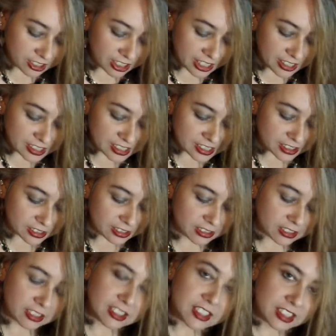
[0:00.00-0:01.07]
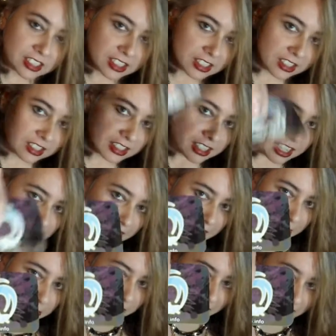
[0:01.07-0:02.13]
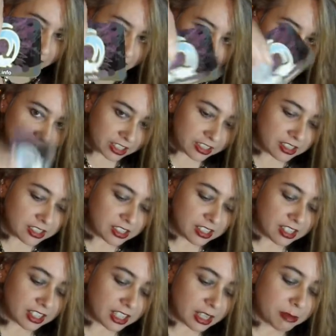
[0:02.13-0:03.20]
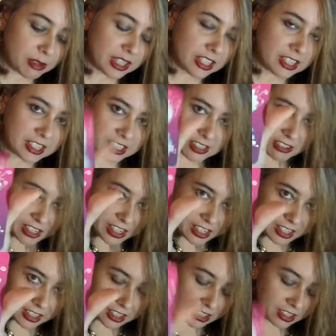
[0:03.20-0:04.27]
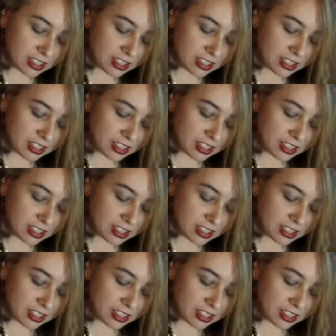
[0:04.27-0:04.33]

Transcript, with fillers: Okay, so I got my card, I got my Kezrak,